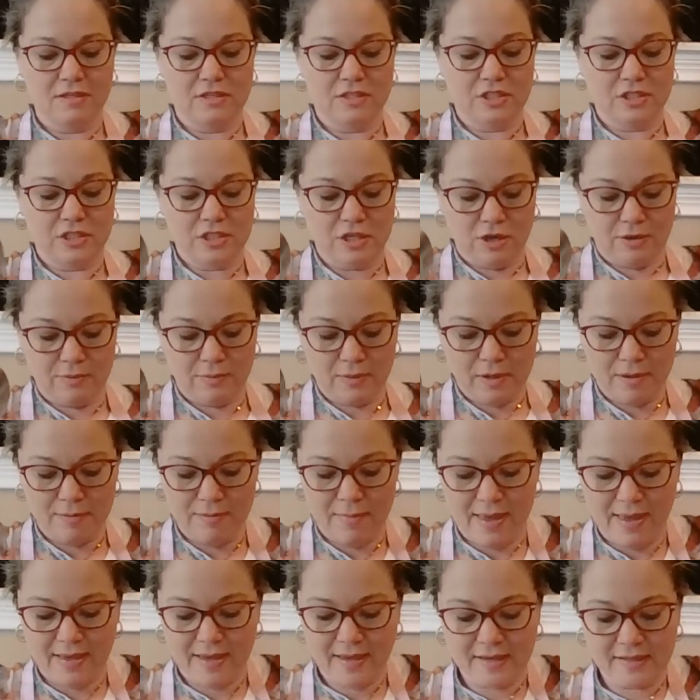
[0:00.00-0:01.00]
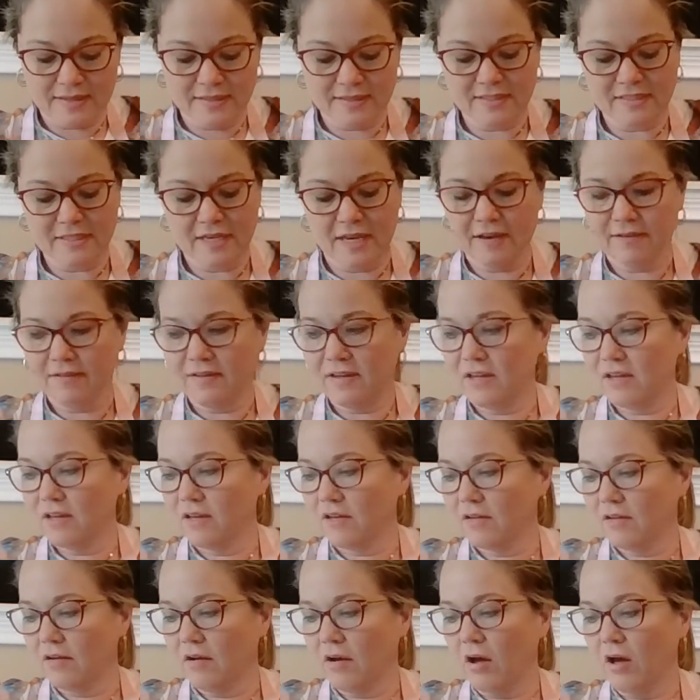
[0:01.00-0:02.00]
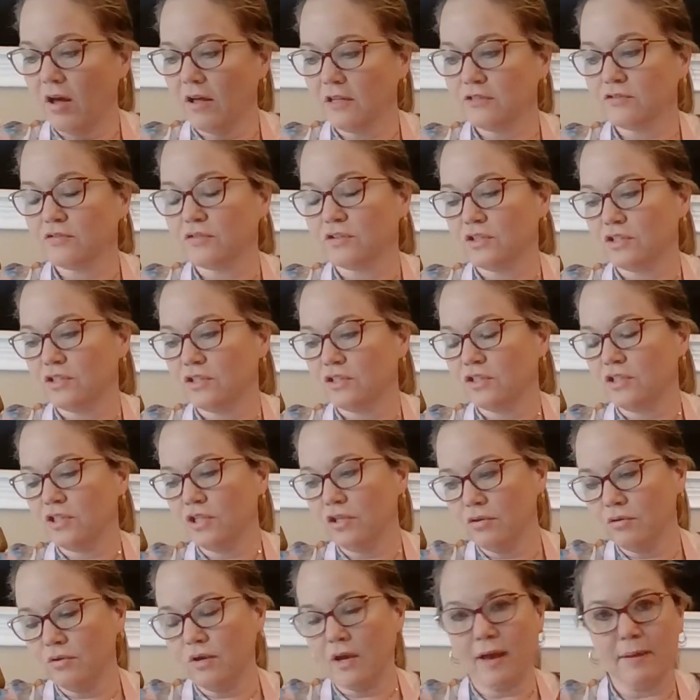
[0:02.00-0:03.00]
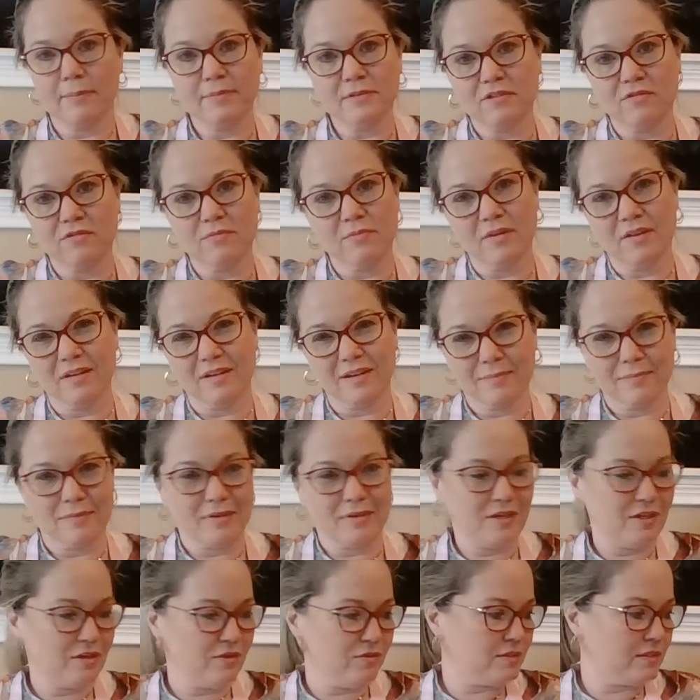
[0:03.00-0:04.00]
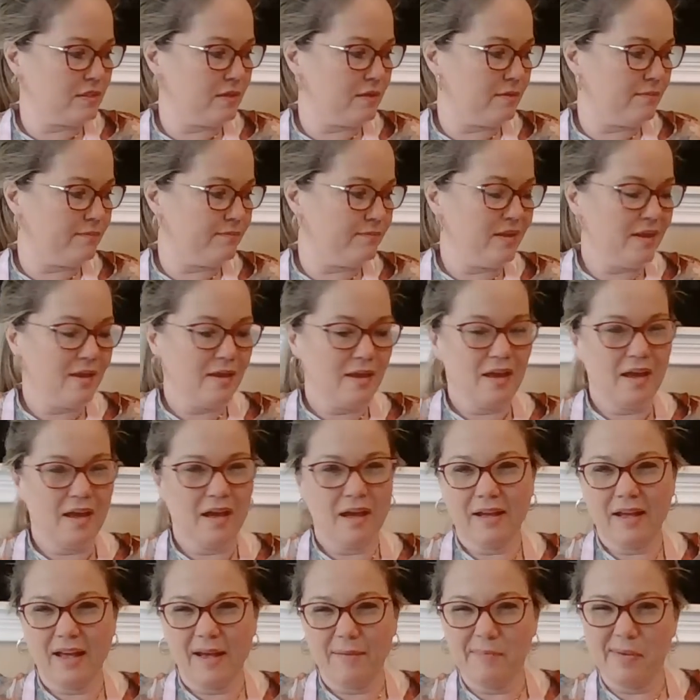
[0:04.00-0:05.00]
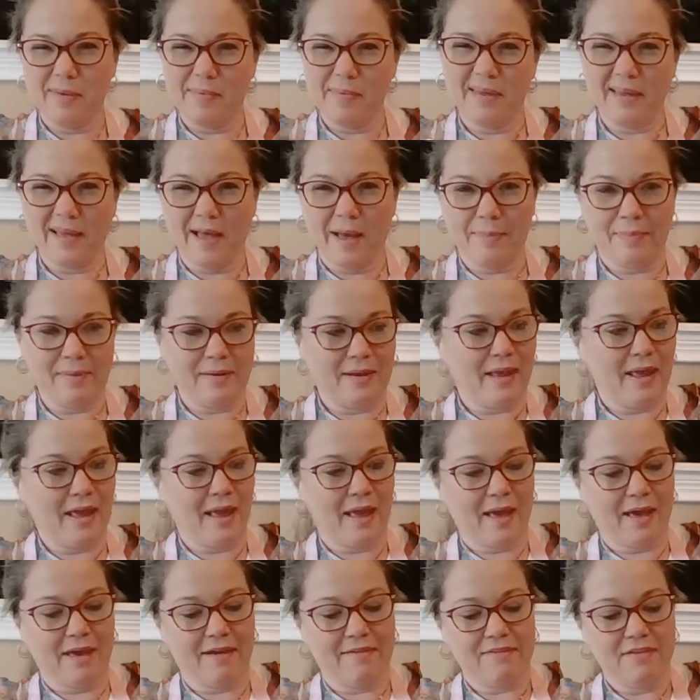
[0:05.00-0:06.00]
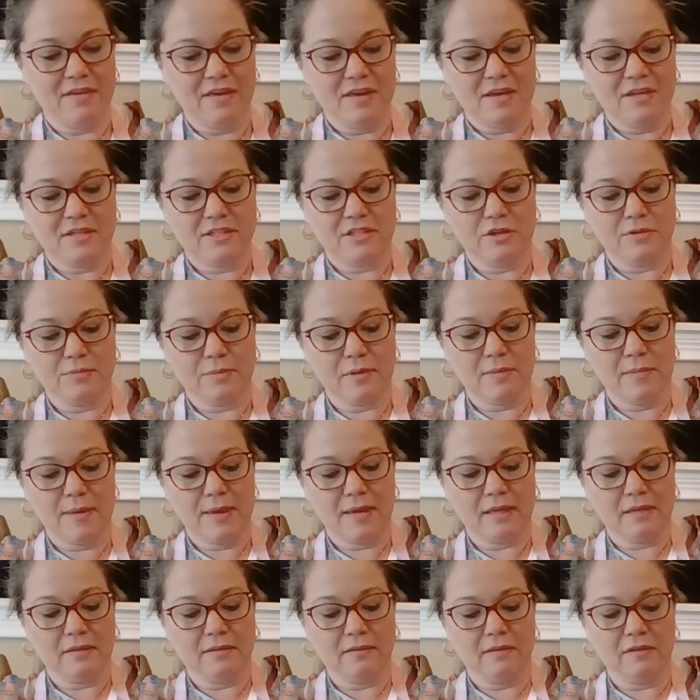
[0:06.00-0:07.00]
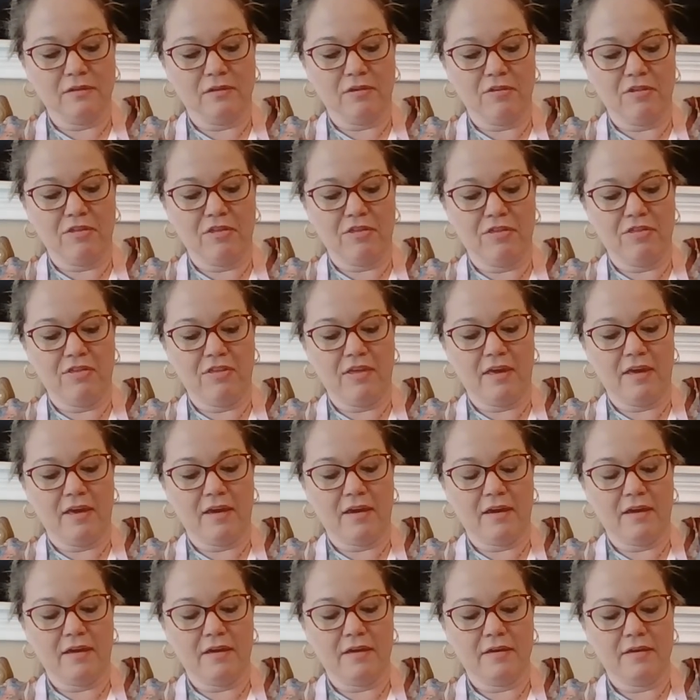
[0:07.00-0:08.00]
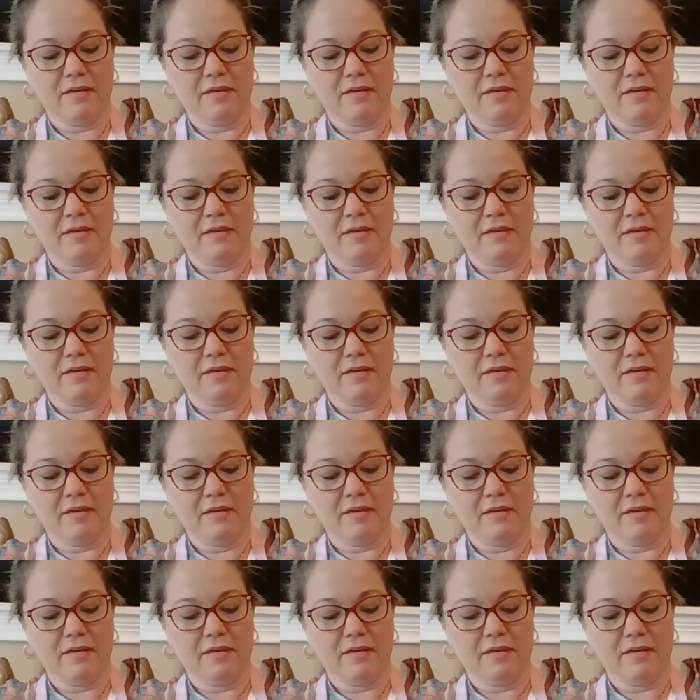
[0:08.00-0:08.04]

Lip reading: So I'm going to make it, instead of, it calls for 2 cups of milk, I'm going to use a cup, maybe a cup and a half. So I'm going to make it a little thick.